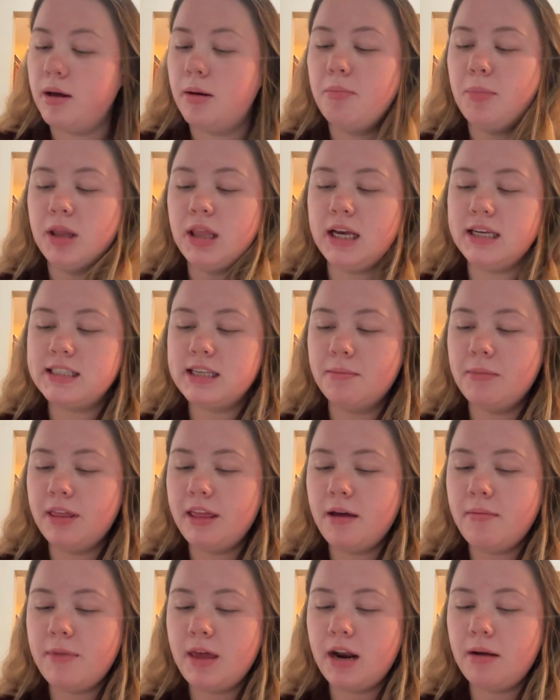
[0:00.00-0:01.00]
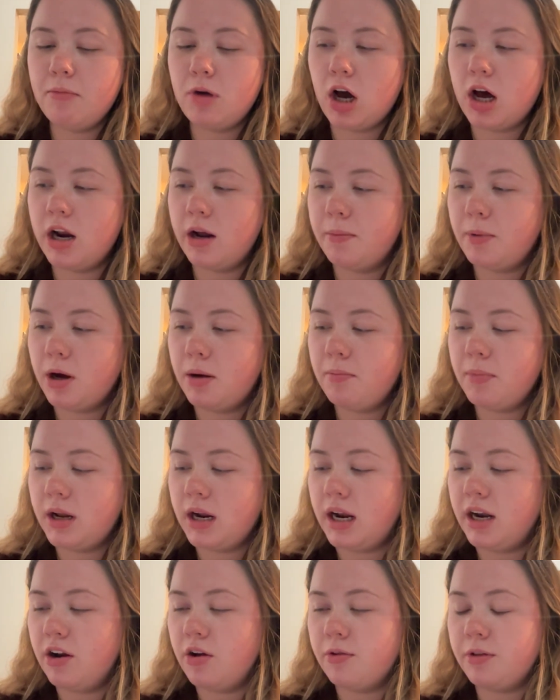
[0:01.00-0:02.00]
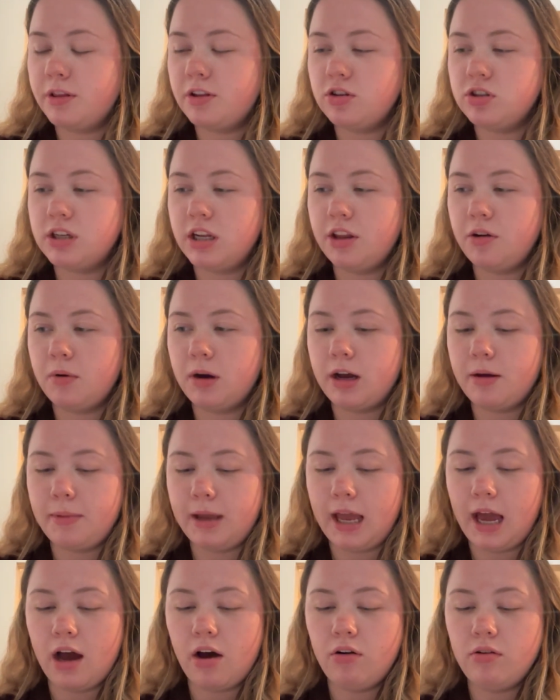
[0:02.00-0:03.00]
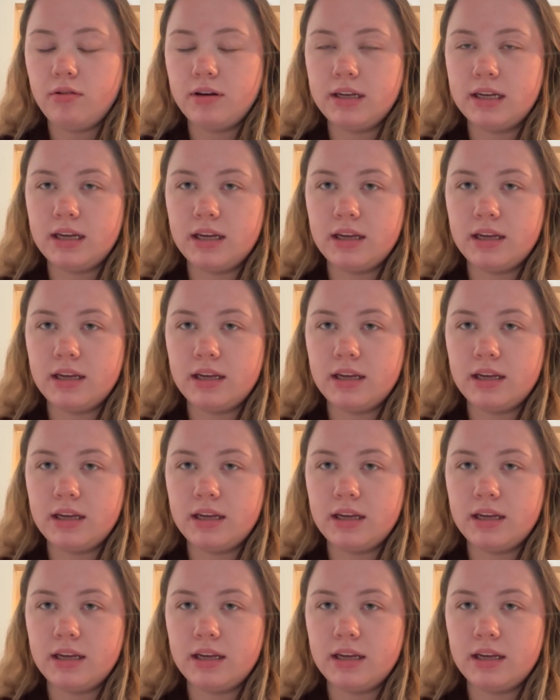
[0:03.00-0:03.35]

but like some of them that I'm caught up on, but I know that there's another one coming out.